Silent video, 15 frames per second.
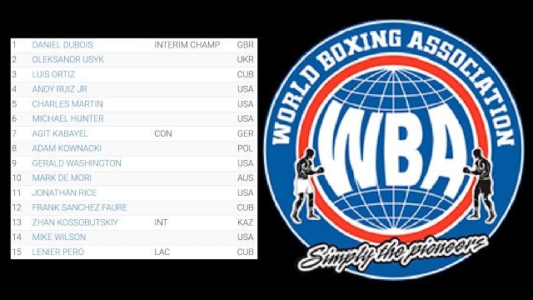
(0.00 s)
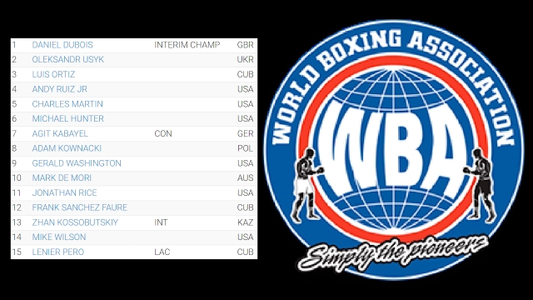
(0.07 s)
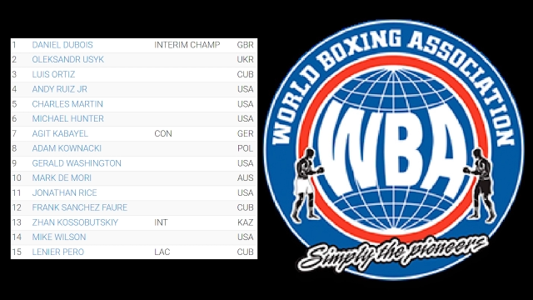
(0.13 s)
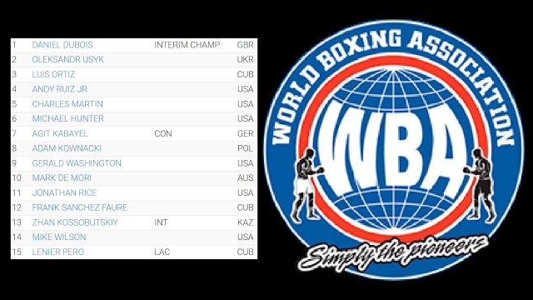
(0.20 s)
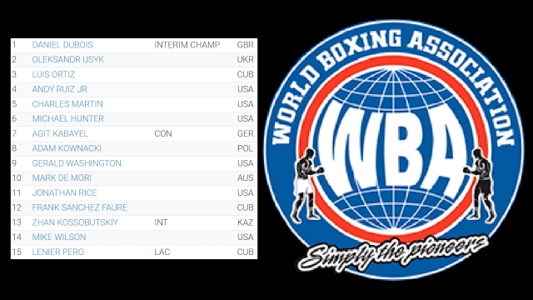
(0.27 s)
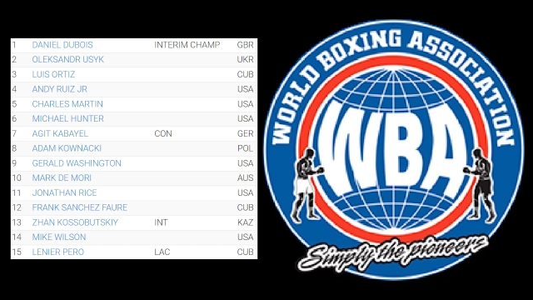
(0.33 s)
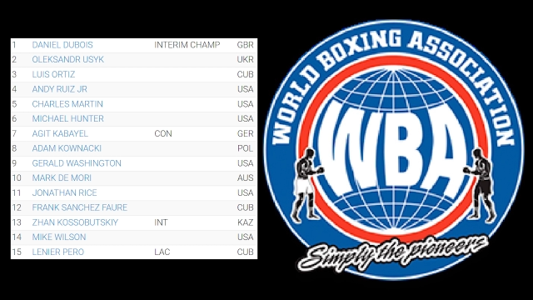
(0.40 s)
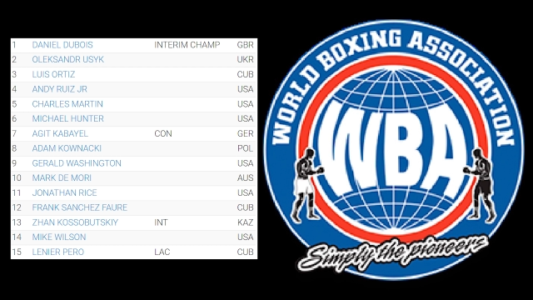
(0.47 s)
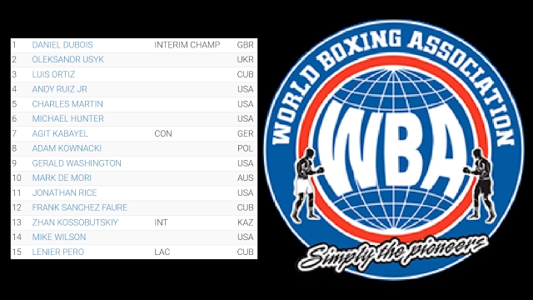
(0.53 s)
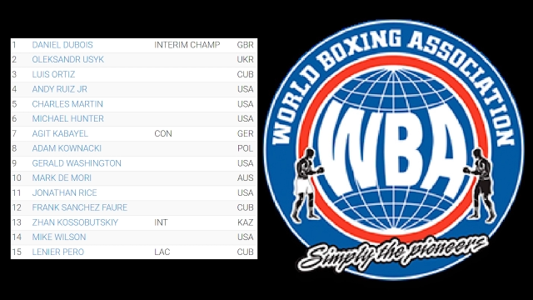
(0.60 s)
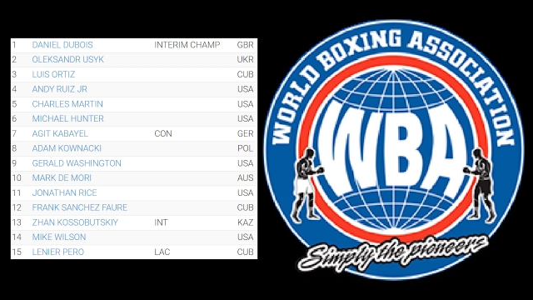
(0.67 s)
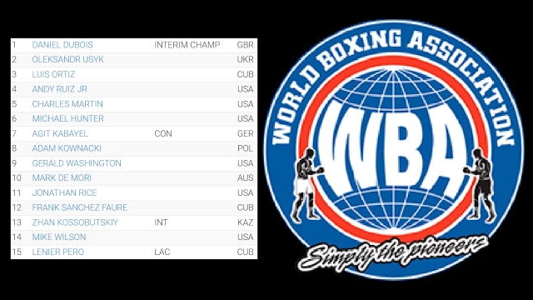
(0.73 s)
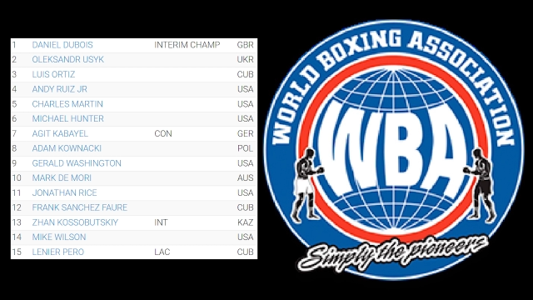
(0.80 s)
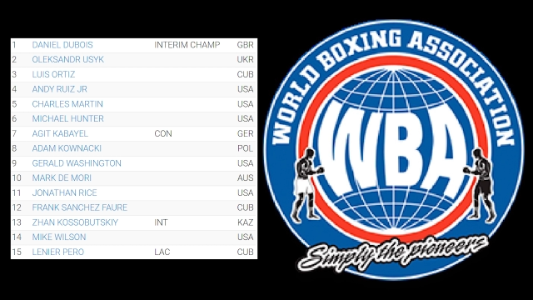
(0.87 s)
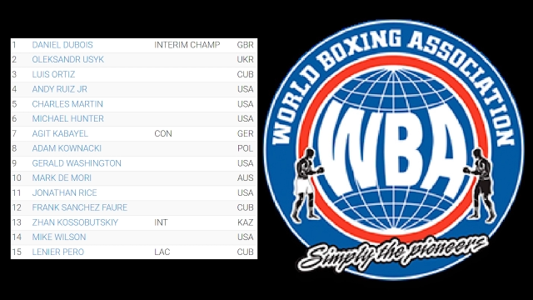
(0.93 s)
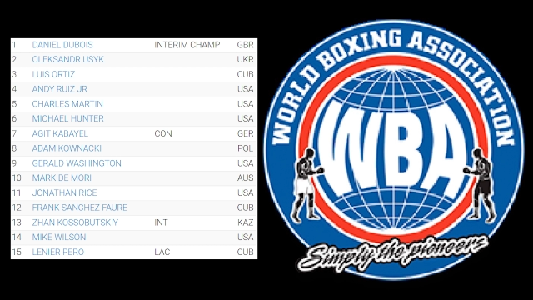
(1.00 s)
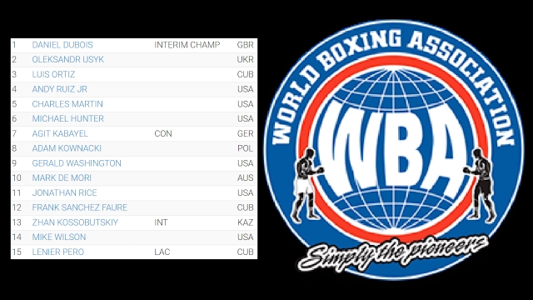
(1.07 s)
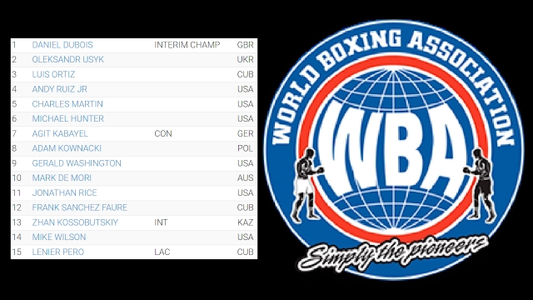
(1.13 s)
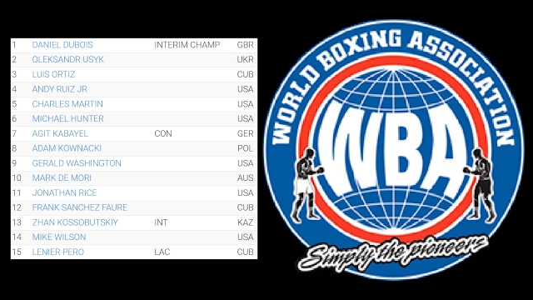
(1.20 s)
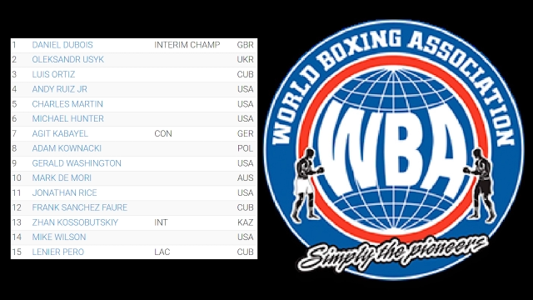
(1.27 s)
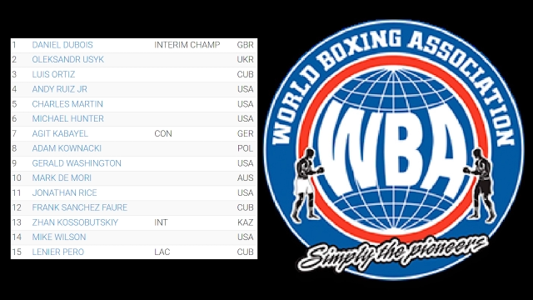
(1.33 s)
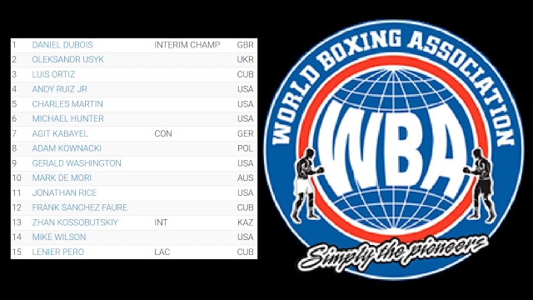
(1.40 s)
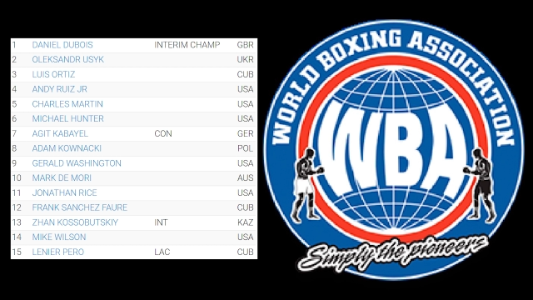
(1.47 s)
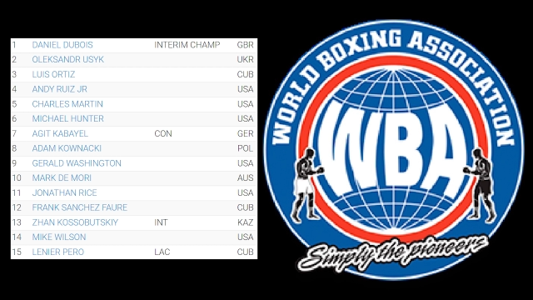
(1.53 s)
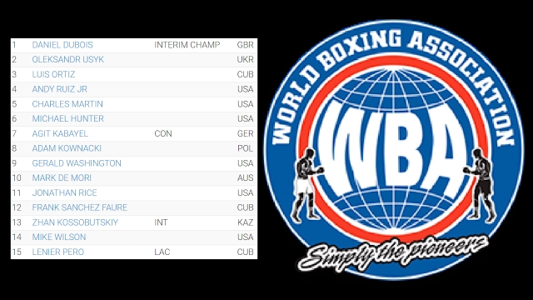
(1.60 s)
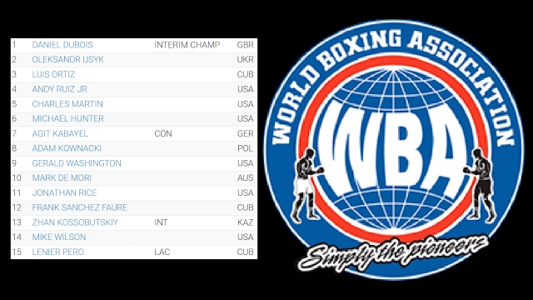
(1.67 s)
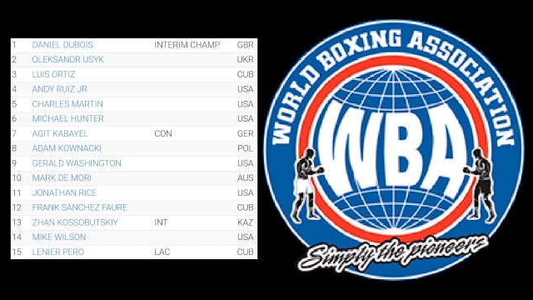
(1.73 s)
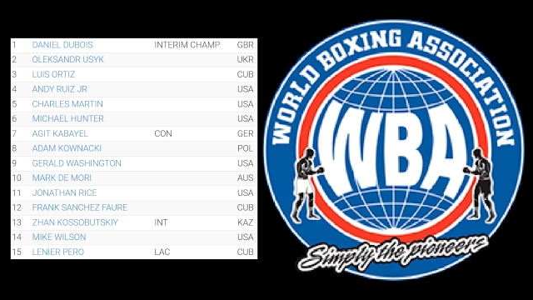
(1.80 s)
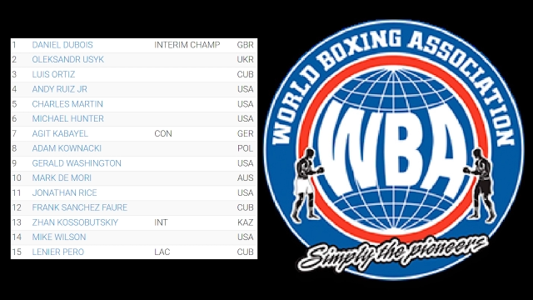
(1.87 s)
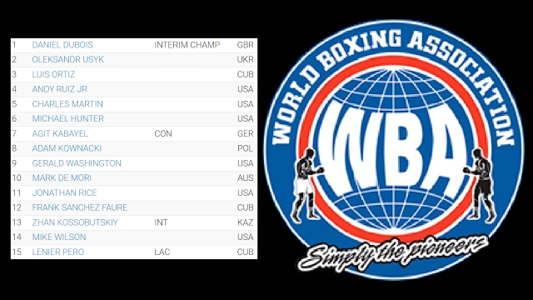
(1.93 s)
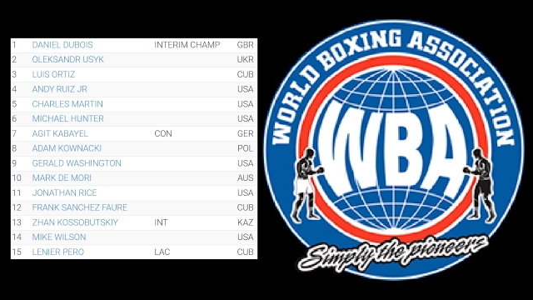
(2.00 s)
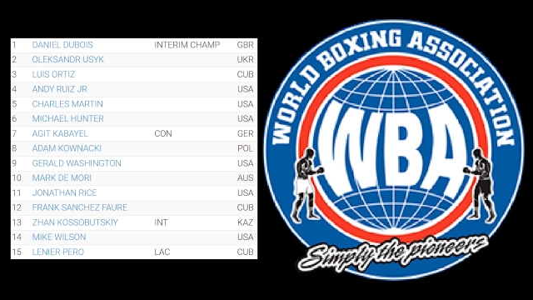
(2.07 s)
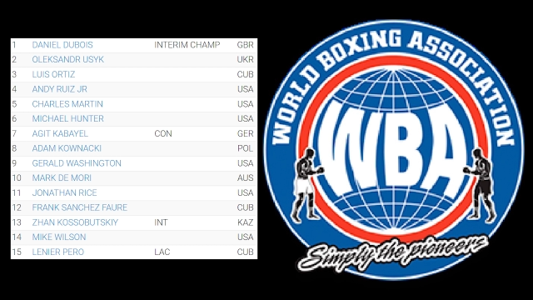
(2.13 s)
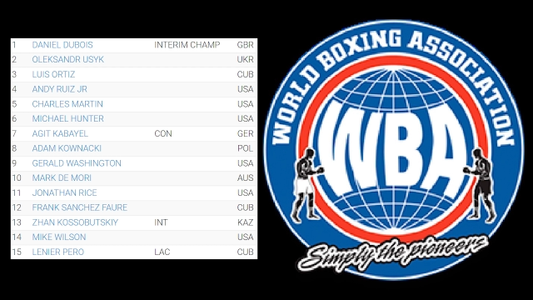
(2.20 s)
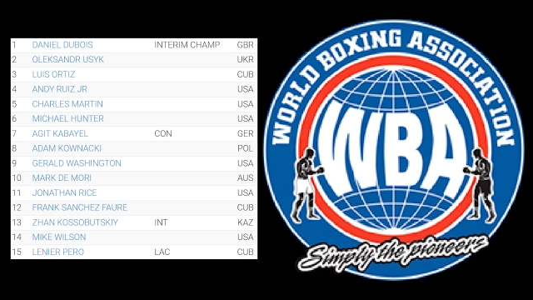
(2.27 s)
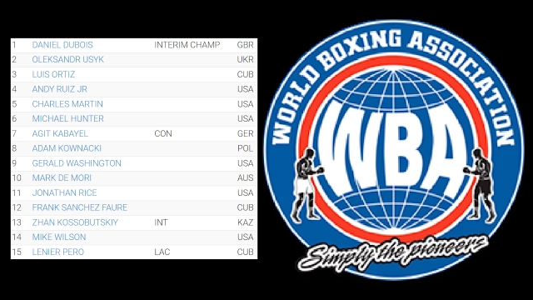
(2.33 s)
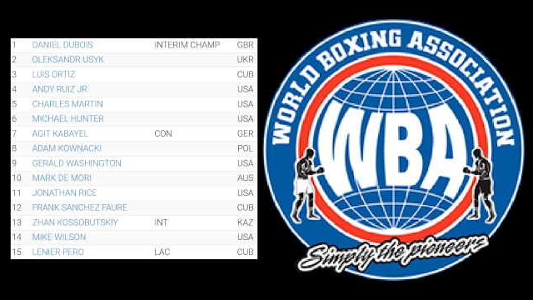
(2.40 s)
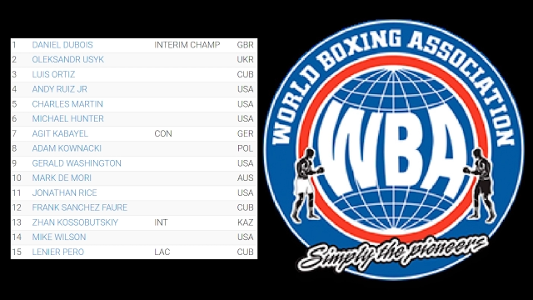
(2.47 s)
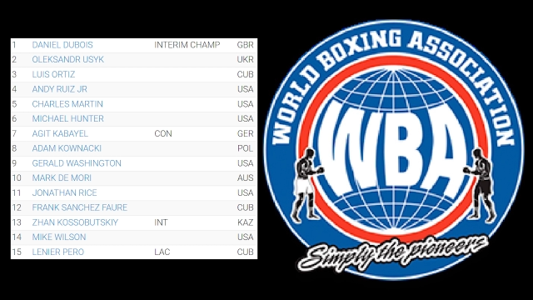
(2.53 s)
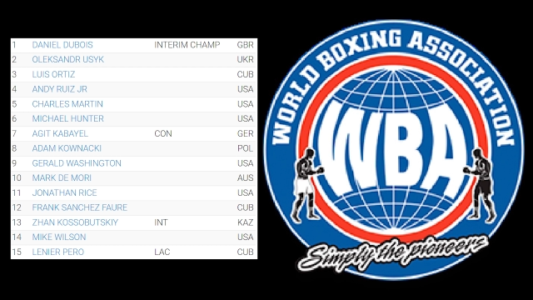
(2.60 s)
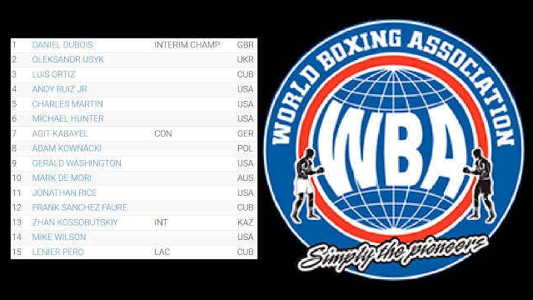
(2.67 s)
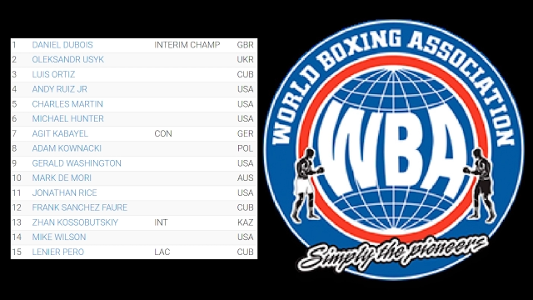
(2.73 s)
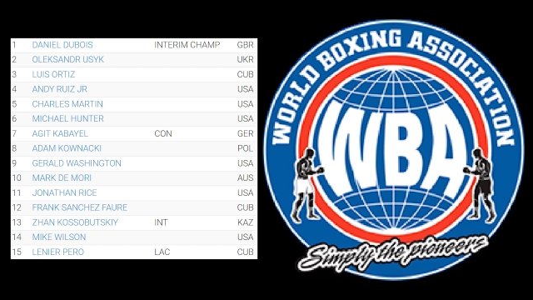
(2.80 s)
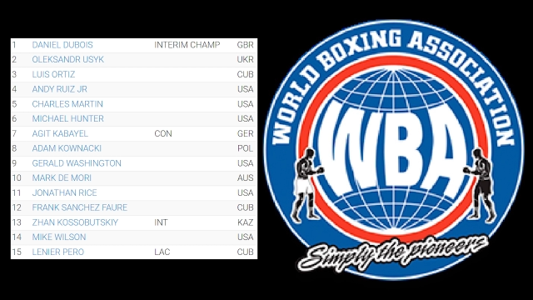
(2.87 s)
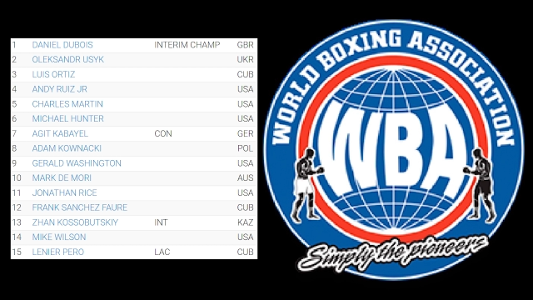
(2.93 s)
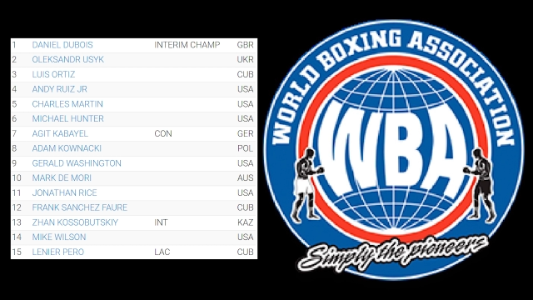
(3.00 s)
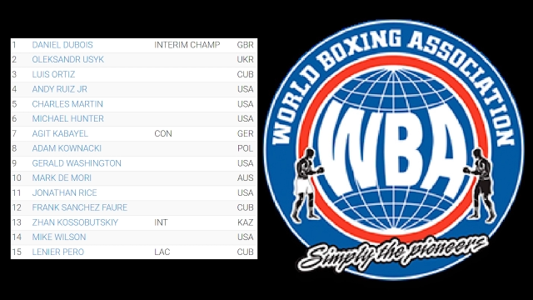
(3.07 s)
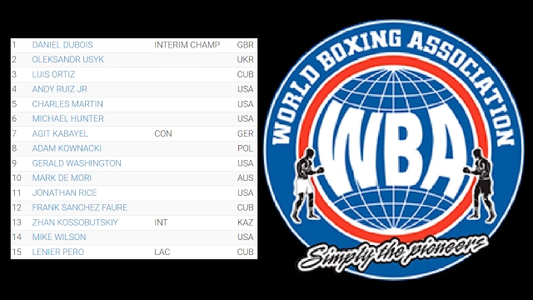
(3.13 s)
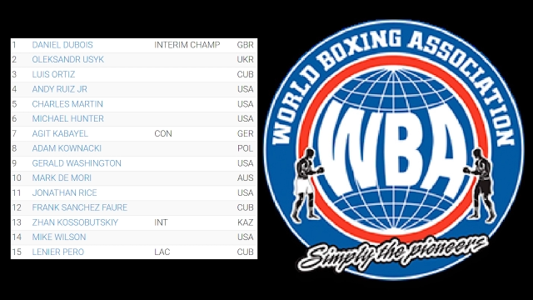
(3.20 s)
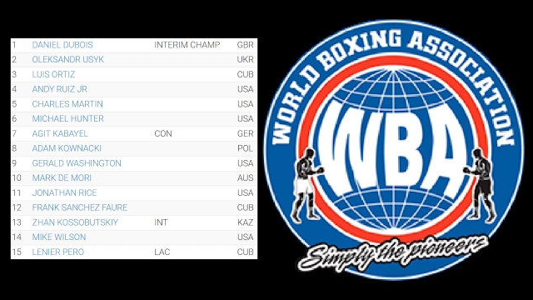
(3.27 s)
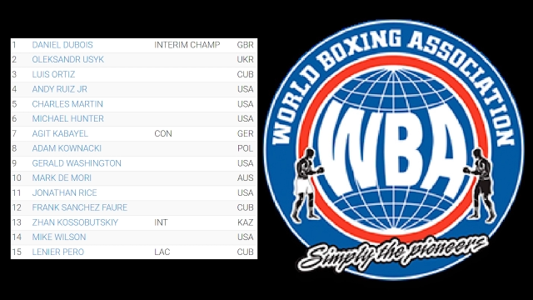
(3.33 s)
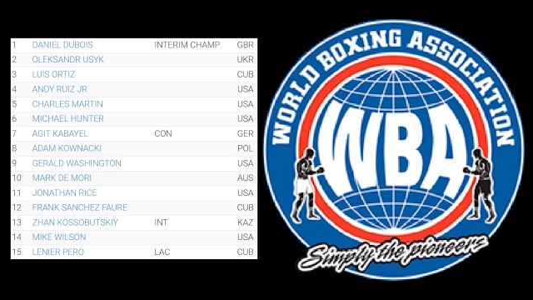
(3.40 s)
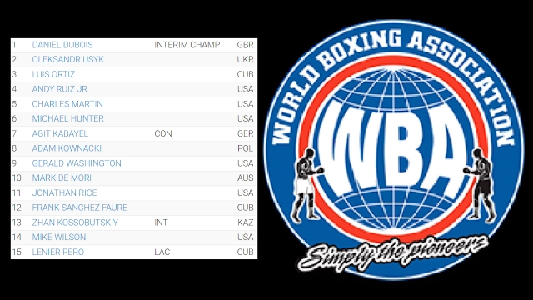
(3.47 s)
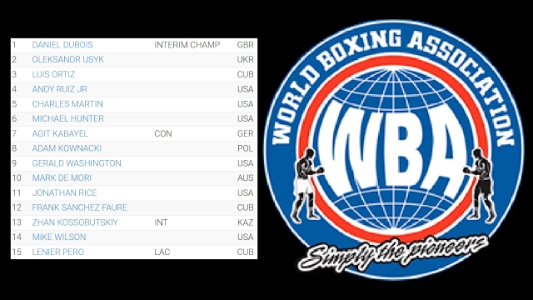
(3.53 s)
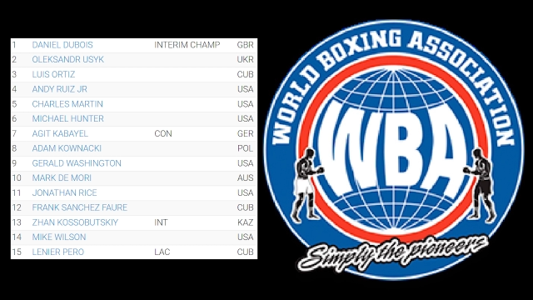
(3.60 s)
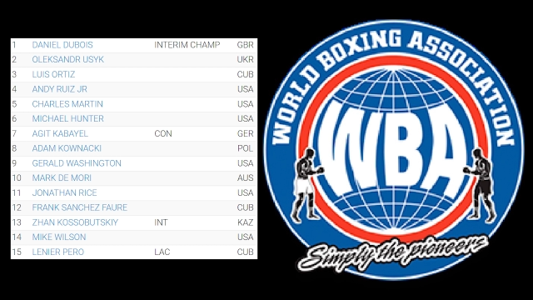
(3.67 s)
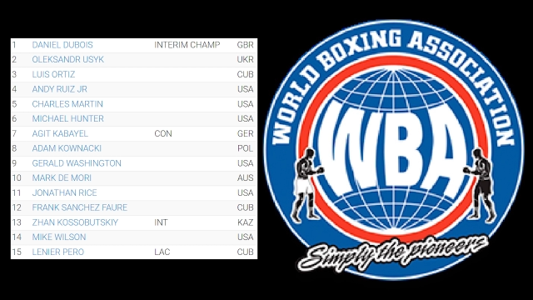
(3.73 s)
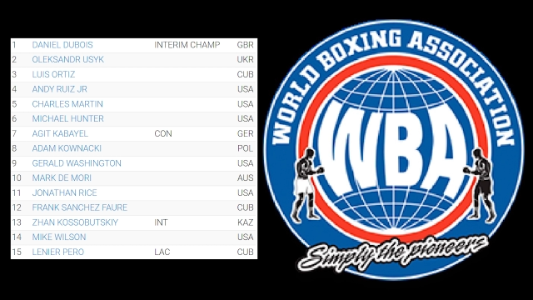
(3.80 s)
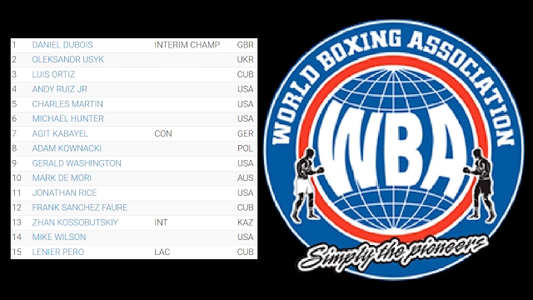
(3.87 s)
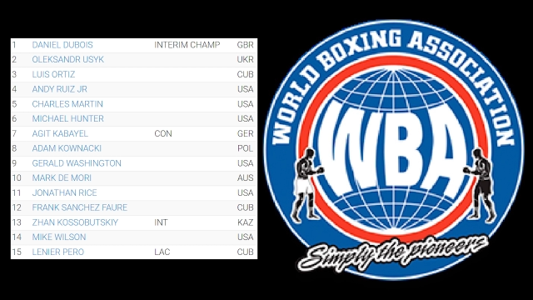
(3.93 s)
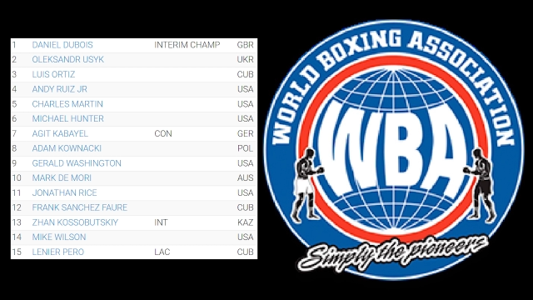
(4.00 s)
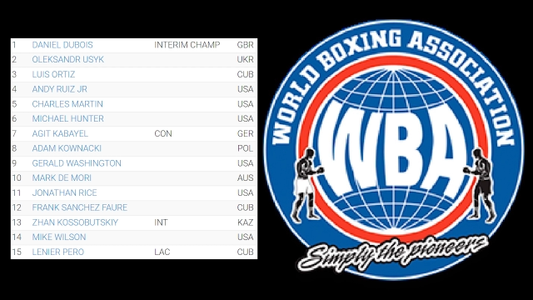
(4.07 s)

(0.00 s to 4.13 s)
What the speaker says: (no speaker visible)